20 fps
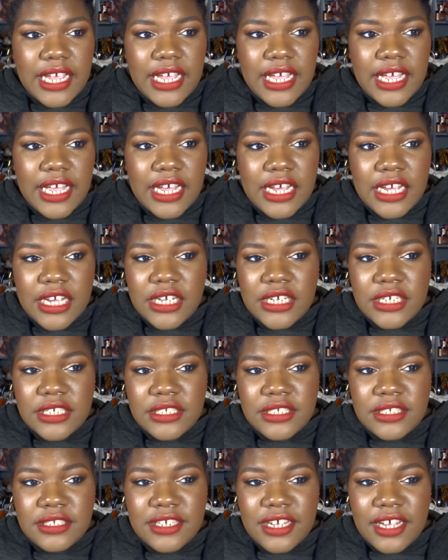and
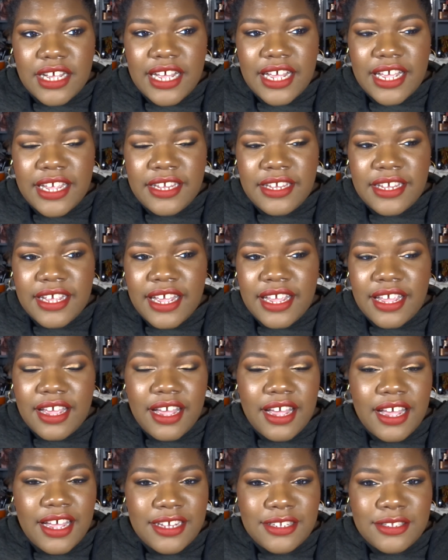I
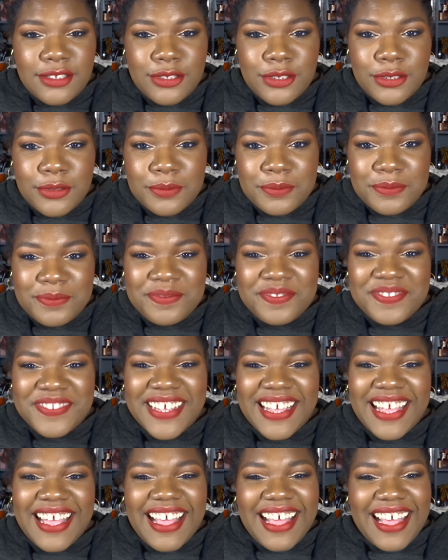had
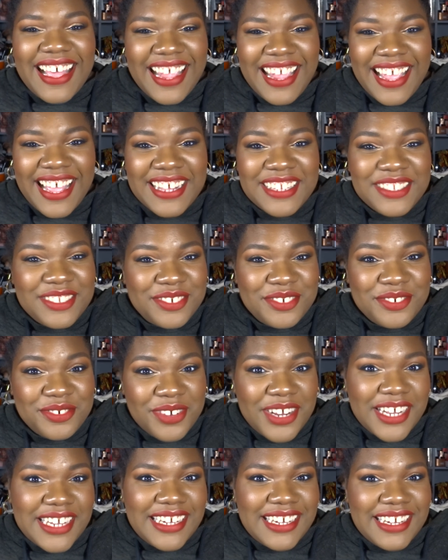I had to
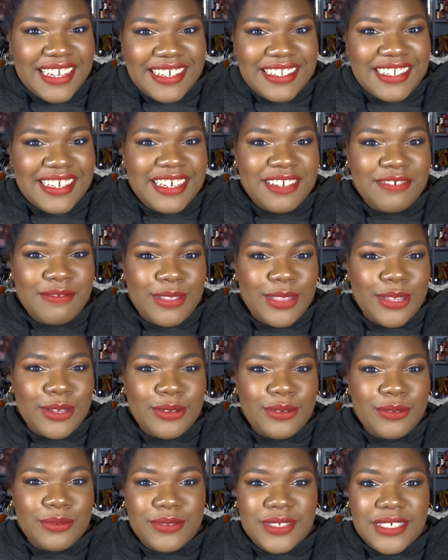try it, even
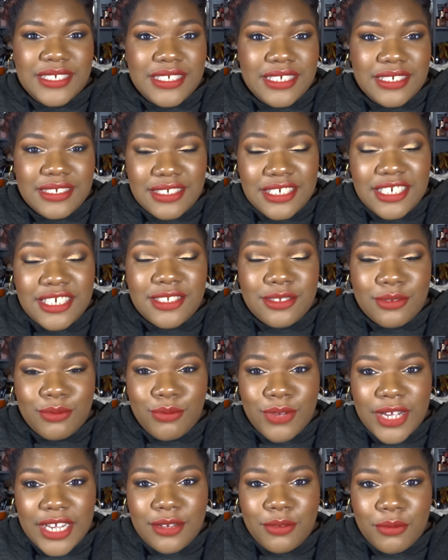though she's a
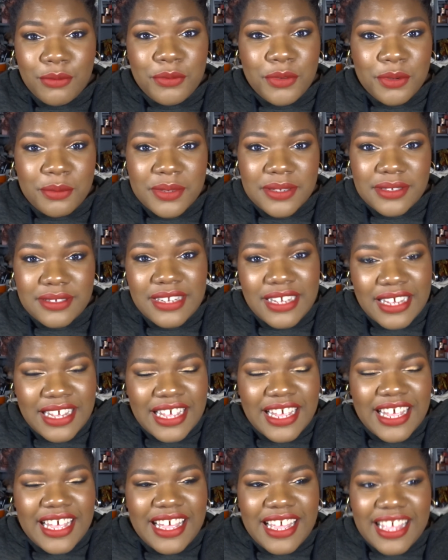white woman
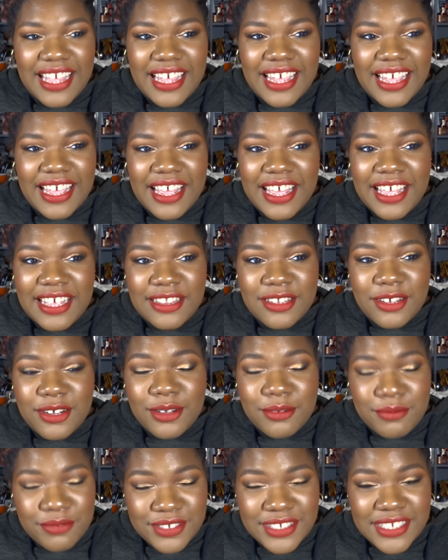and
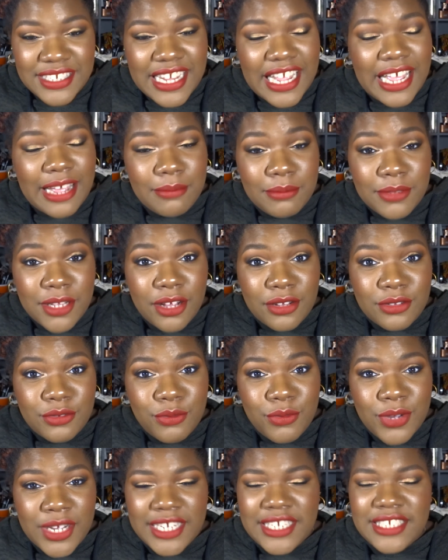obviously I'm not
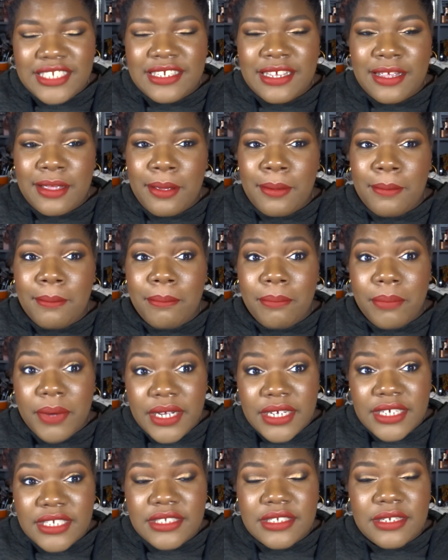white,
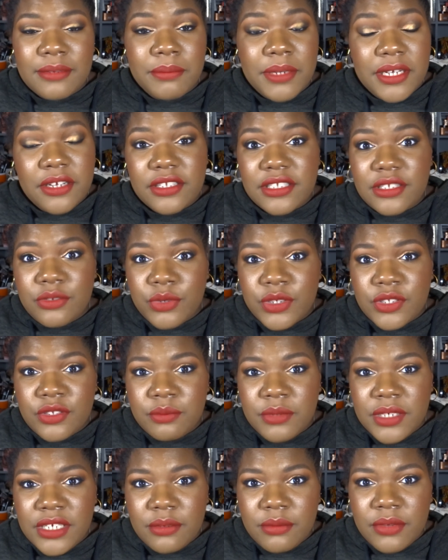but because it was the
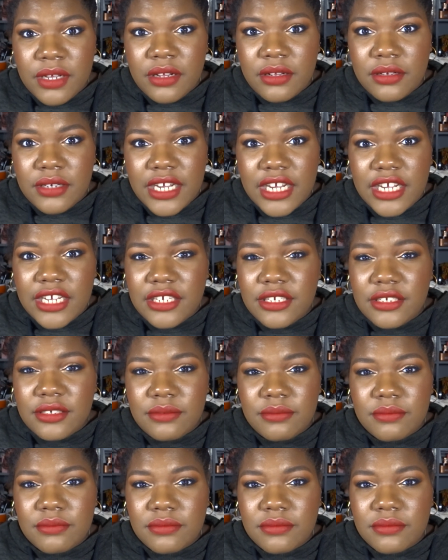medium color, I